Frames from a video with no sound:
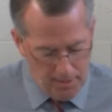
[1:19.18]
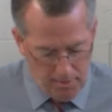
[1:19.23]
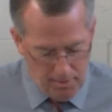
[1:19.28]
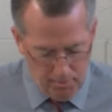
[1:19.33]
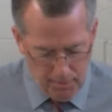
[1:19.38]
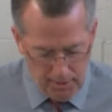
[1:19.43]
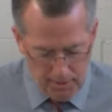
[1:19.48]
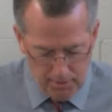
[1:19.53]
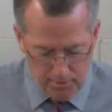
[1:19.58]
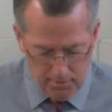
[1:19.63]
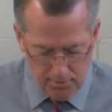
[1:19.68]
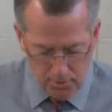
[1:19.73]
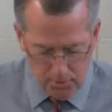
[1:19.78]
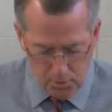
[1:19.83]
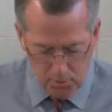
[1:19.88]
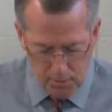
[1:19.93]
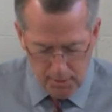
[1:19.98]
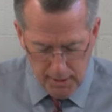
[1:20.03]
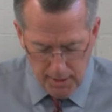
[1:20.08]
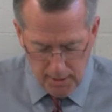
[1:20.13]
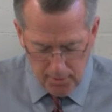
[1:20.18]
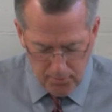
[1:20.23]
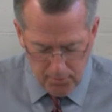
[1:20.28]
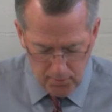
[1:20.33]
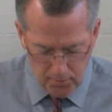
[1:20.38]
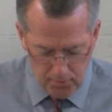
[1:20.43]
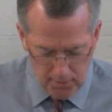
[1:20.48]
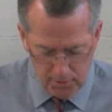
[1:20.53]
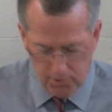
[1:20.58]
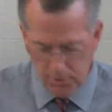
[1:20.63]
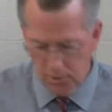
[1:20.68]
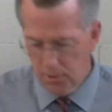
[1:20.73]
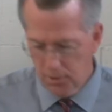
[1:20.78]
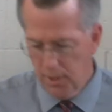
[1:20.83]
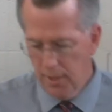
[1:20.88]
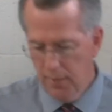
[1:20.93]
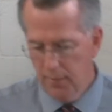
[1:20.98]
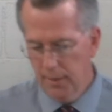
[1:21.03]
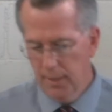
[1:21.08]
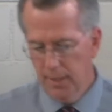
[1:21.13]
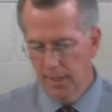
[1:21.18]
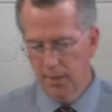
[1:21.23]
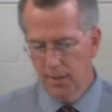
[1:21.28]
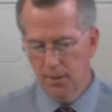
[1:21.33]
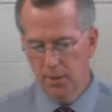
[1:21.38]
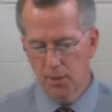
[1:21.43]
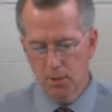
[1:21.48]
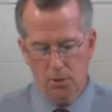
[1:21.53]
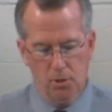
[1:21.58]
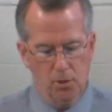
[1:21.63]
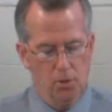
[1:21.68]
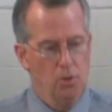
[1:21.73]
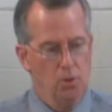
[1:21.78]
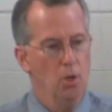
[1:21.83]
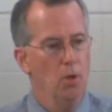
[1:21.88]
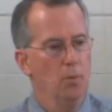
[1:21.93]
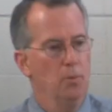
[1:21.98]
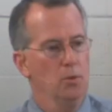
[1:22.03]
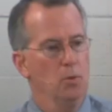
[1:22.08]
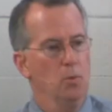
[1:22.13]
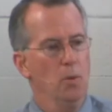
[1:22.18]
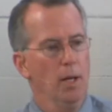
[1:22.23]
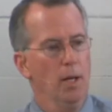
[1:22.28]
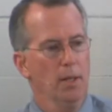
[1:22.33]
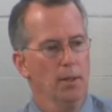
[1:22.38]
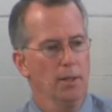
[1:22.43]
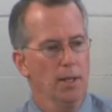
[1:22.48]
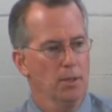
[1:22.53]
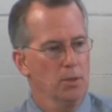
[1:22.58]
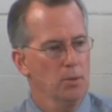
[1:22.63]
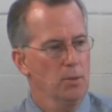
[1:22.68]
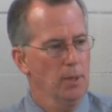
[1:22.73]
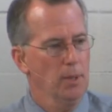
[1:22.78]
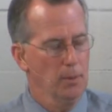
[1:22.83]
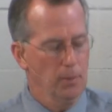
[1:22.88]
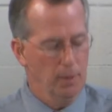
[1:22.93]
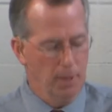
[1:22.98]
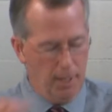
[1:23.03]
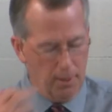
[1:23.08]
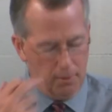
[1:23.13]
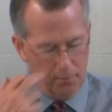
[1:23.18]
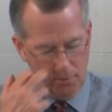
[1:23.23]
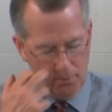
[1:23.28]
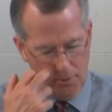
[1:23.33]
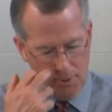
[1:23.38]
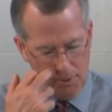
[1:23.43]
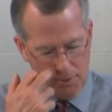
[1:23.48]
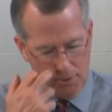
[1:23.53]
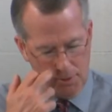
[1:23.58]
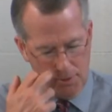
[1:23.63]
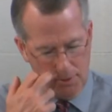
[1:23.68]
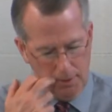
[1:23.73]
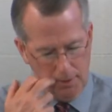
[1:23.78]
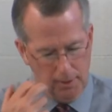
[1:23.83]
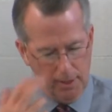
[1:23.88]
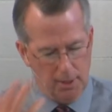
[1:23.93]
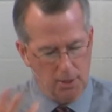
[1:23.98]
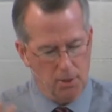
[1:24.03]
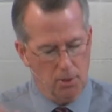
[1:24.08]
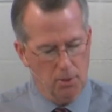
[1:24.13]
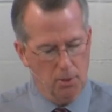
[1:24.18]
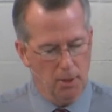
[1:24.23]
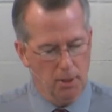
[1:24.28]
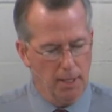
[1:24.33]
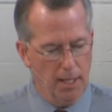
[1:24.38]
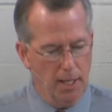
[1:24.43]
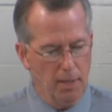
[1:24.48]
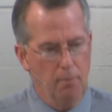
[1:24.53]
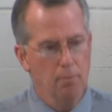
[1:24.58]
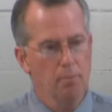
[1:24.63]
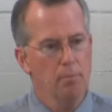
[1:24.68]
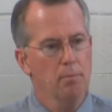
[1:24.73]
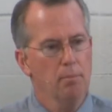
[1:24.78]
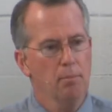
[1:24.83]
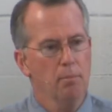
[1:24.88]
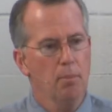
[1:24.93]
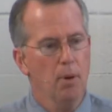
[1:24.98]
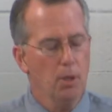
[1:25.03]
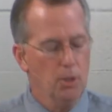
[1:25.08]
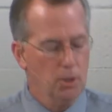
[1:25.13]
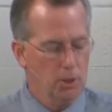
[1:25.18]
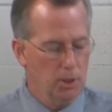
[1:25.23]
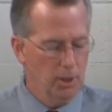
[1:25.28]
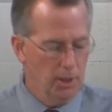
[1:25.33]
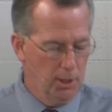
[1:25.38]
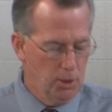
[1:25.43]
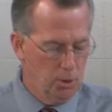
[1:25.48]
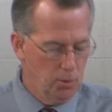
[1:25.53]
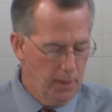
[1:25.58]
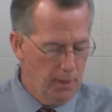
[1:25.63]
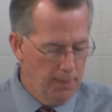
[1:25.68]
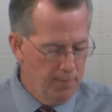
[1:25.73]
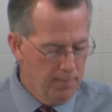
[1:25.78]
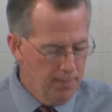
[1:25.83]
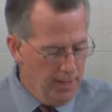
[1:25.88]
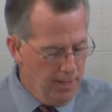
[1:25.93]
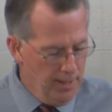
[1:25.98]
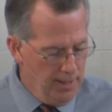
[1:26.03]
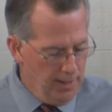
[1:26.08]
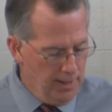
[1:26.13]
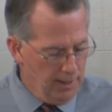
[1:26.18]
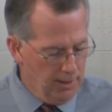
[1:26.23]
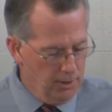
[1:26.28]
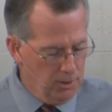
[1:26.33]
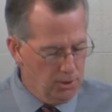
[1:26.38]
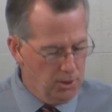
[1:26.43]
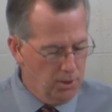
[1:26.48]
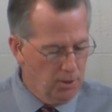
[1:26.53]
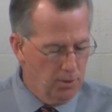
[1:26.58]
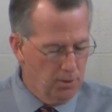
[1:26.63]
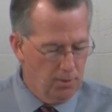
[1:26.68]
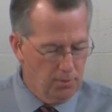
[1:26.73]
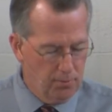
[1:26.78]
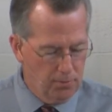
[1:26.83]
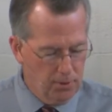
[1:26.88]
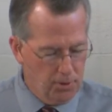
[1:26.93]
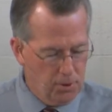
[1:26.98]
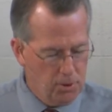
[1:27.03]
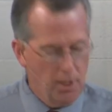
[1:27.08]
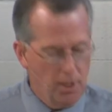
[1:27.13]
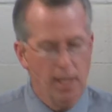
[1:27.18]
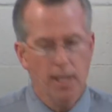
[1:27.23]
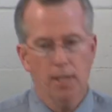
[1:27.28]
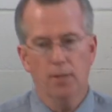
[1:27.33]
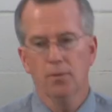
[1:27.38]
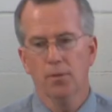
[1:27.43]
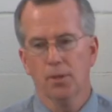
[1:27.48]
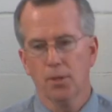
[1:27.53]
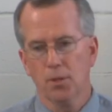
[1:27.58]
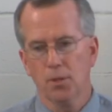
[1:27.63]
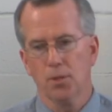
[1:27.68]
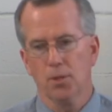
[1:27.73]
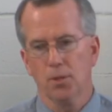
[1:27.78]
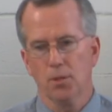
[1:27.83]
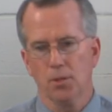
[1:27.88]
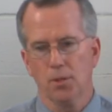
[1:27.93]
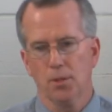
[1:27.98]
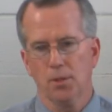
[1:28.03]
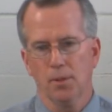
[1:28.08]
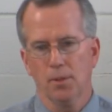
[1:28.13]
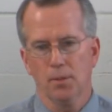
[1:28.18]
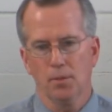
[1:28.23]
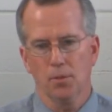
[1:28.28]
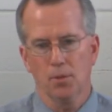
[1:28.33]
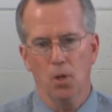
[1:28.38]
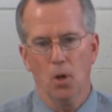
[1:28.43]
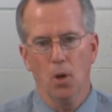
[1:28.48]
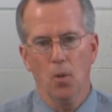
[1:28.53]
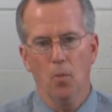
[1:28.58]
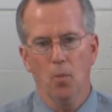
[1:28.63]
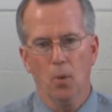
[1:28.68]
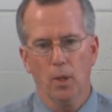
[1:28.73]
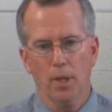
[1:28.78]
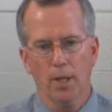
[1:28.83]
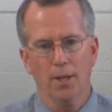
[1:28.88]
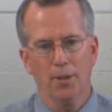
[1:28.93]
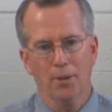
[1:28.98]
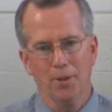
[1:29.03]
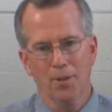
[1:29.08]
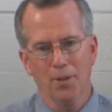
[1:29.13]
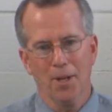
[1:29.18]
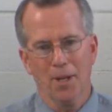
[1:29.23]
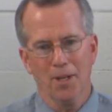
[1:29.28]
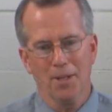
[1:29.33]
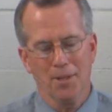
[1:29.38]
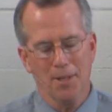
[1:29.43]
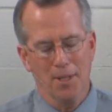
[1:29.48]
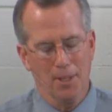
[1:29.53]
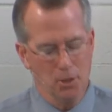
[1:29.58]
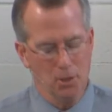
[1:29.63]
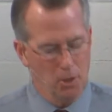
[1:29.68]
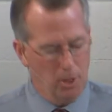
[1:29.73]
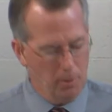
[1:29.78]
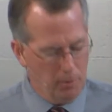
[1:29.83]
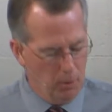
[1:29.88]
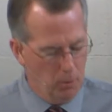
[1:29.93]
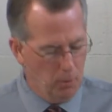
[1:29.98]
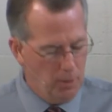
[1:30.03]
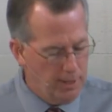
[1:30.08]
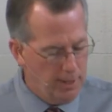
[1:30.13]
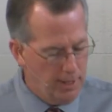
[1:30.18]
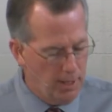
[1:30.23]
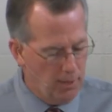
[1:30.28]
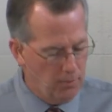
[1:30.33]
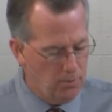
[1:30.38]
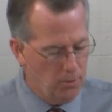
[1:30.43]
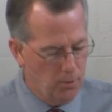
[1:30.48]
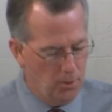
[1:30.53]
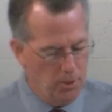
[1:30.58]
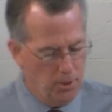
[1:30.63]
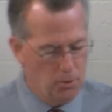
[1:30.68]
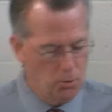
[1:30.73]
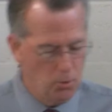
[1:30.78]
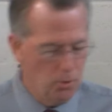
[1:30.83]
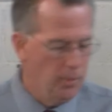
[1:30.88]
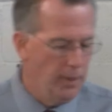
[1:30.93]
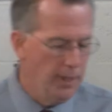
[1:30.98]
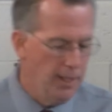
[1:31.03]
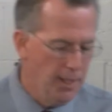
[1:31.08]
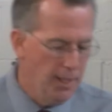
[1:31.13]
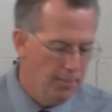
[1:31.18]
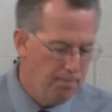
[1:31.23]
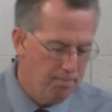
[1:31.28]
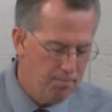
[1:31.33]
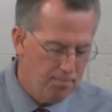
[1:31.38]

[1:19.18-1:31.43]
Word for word: But there's many other reasons given in this psalm as well, and that's what I would like for us at least to look at partially as we consider the first 8 verses of Psalm 119. So let me read that for you as we begin.